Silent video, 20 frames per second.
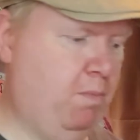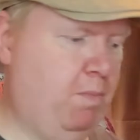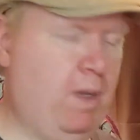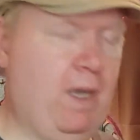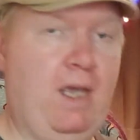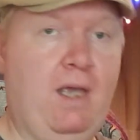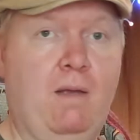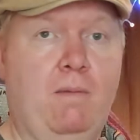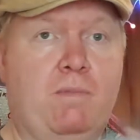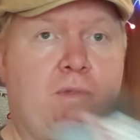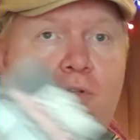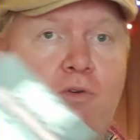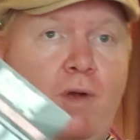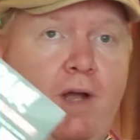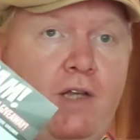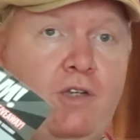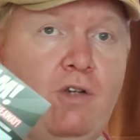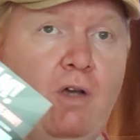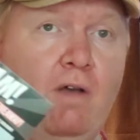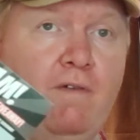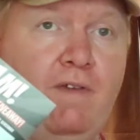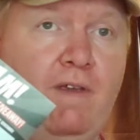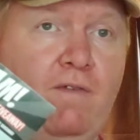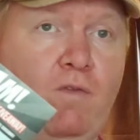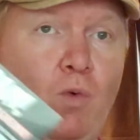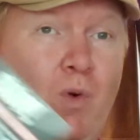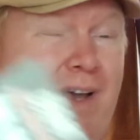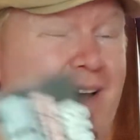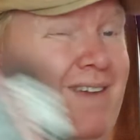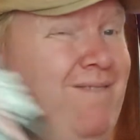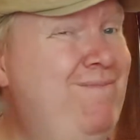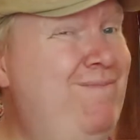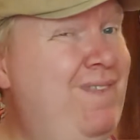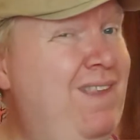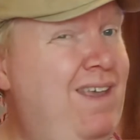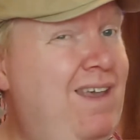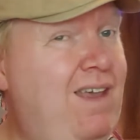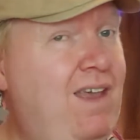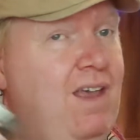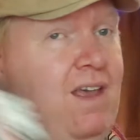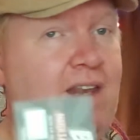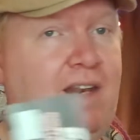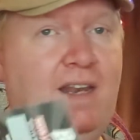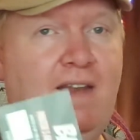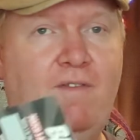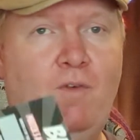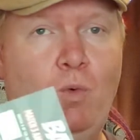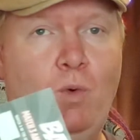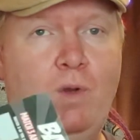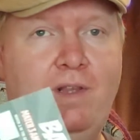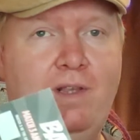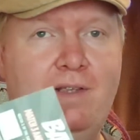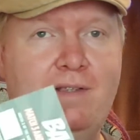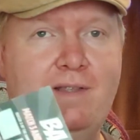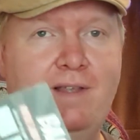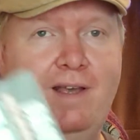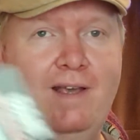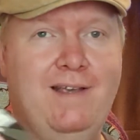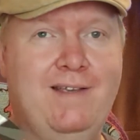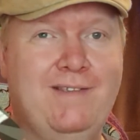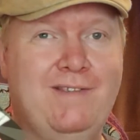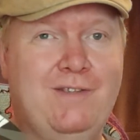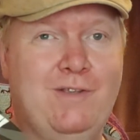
BAM scratch off giveaway. Never win these things,